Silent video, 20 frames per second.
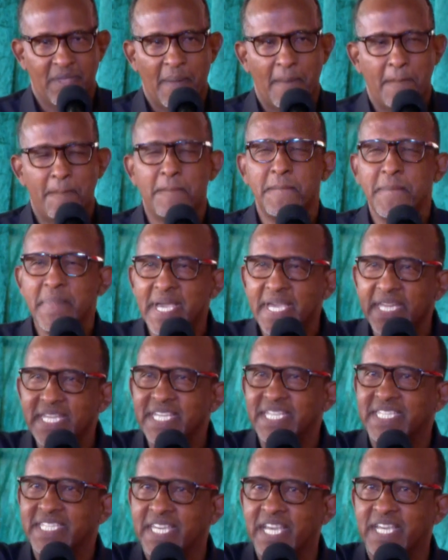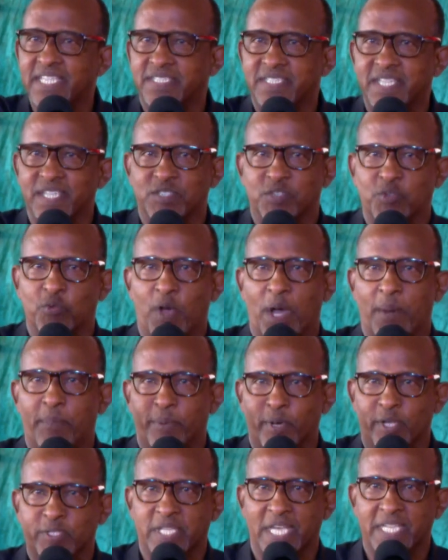Many cases were
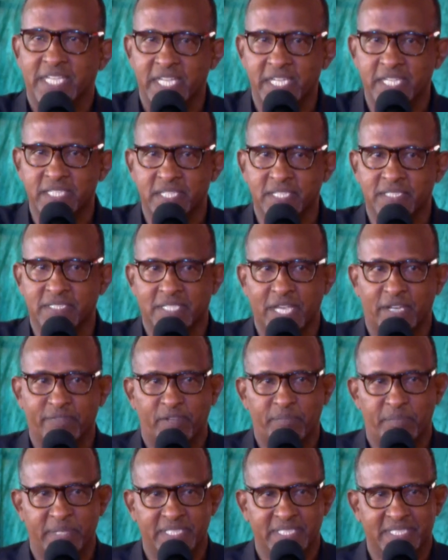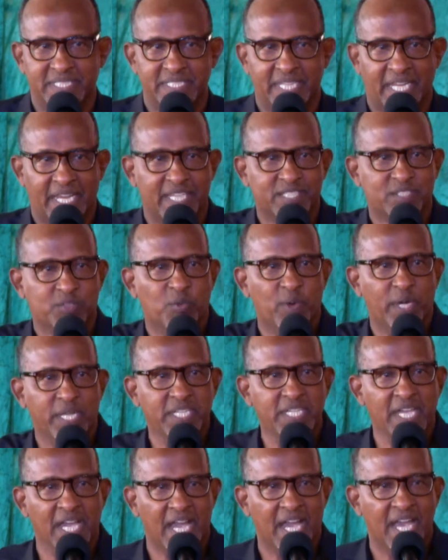brought against this government the last
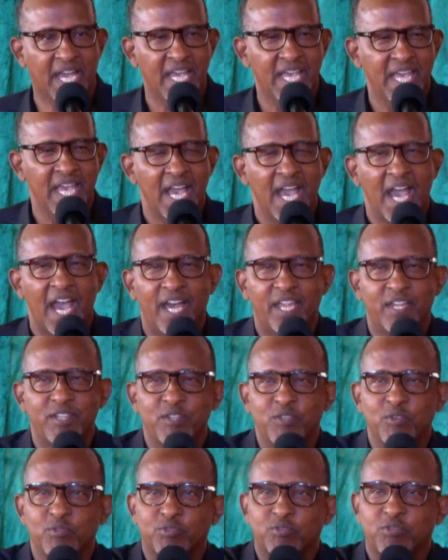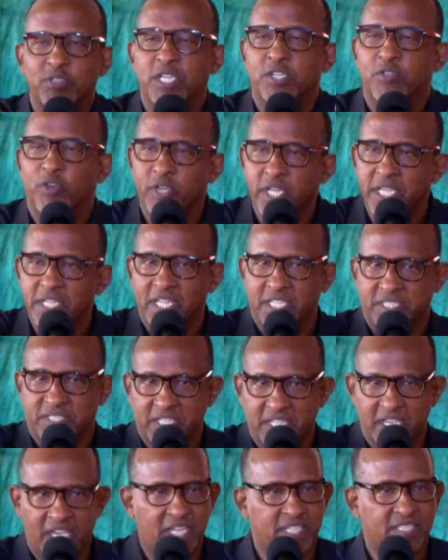1 year, and you, including the
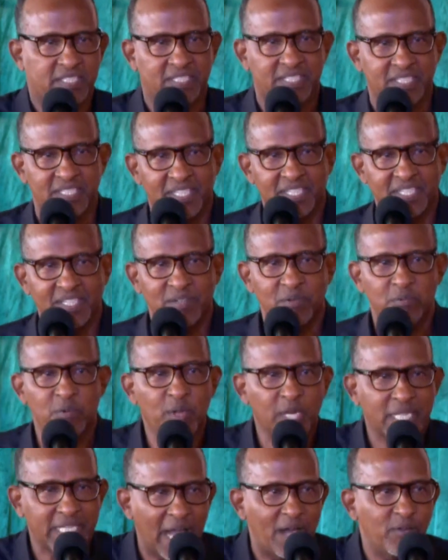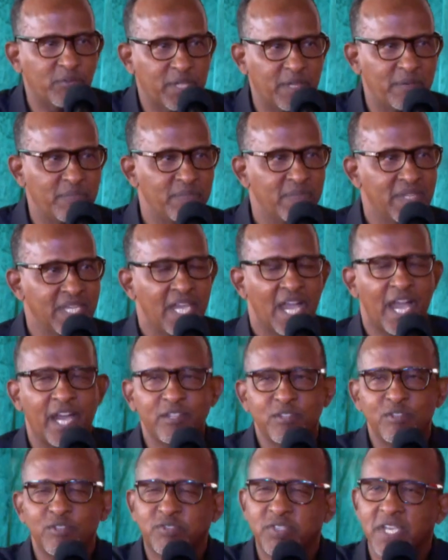CS, will count them.
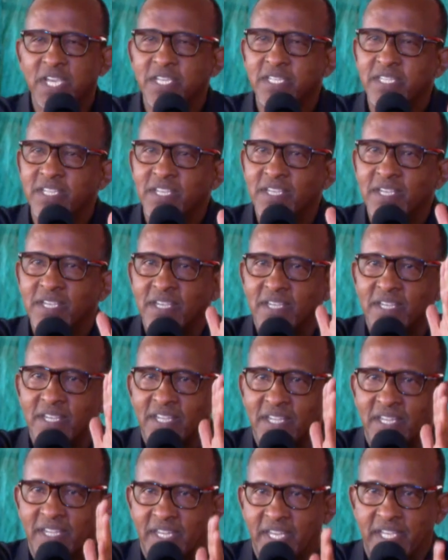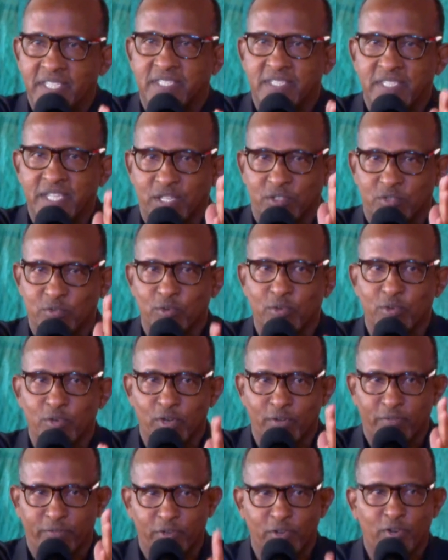And you say, let the rule
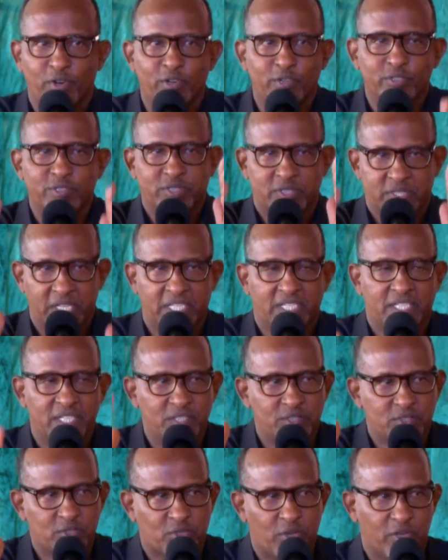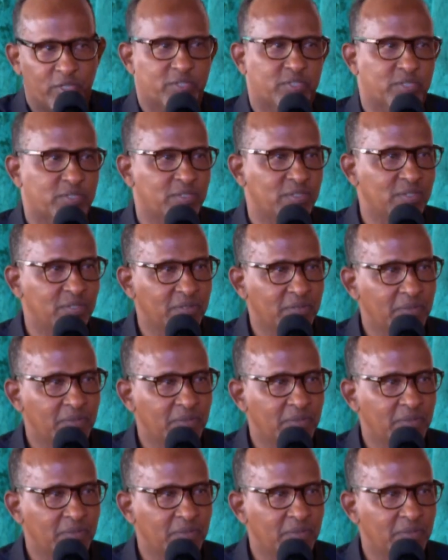of law take its course.